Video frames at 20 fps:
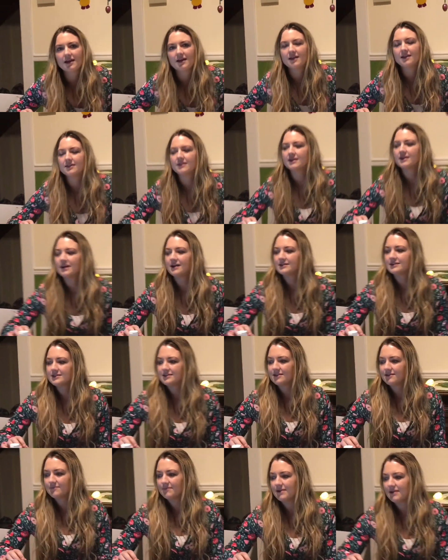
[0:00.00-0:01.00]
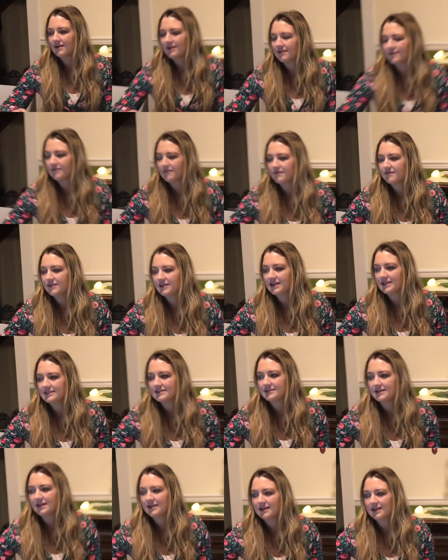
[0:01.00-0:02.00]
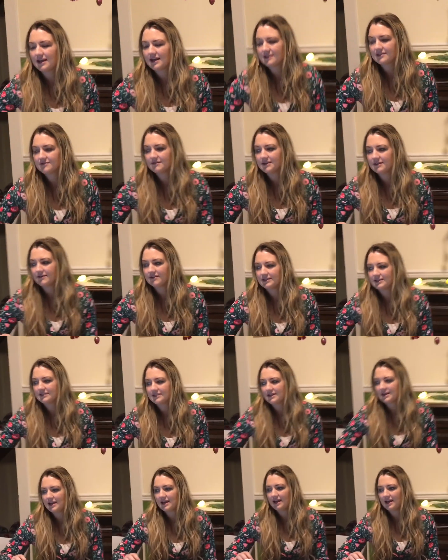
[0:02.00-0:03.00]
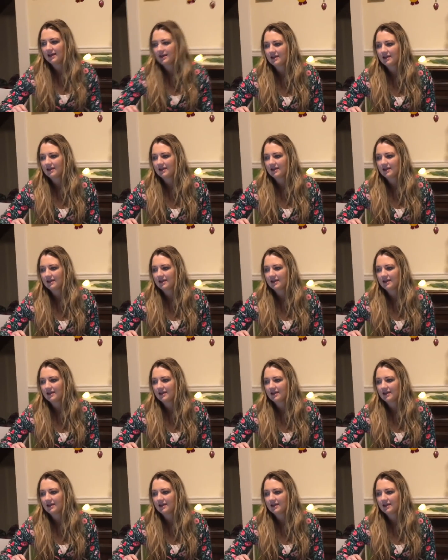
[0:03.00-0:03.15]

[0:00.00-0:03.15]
The custom of the Easter egg as we know it today,